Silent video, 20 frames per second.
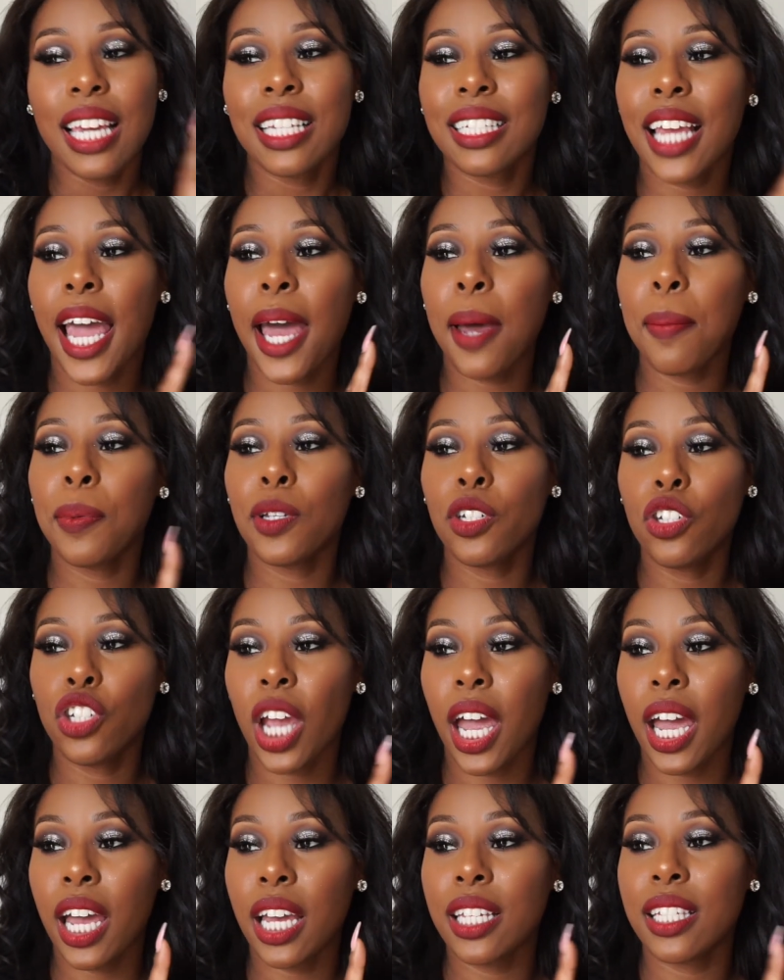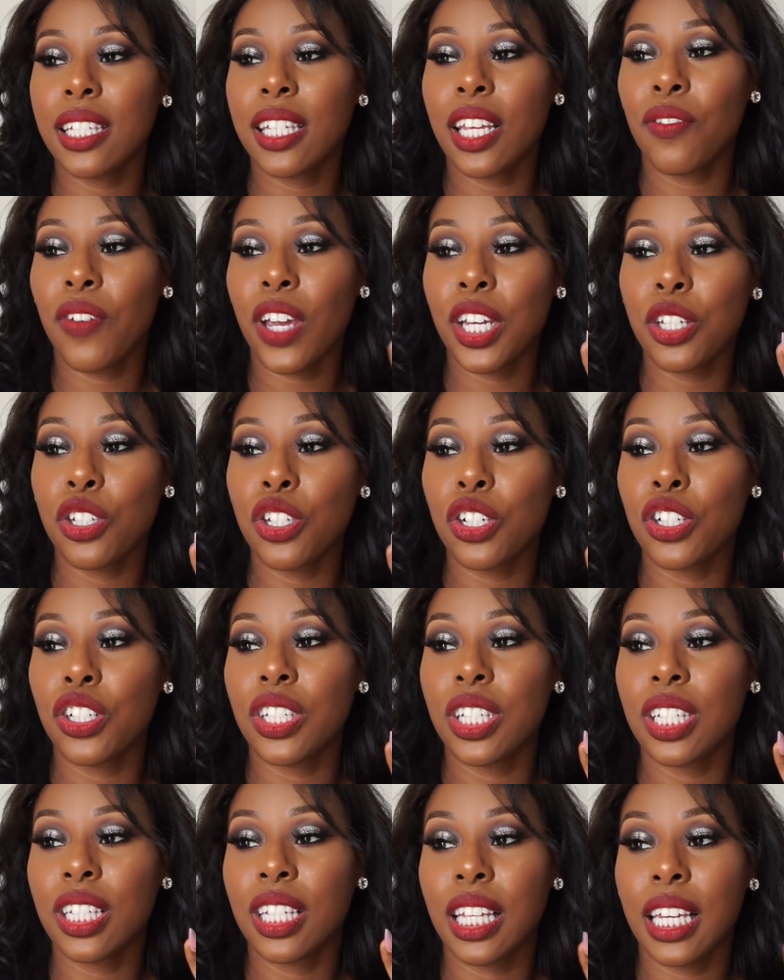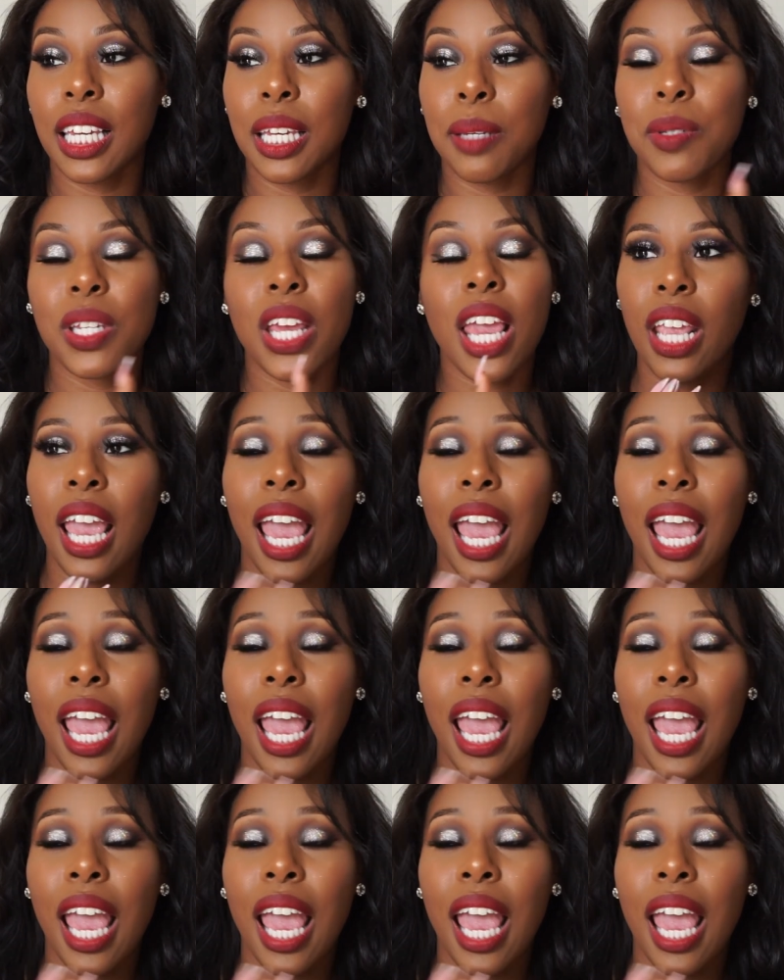tap, jazz, advanced turns and leaves,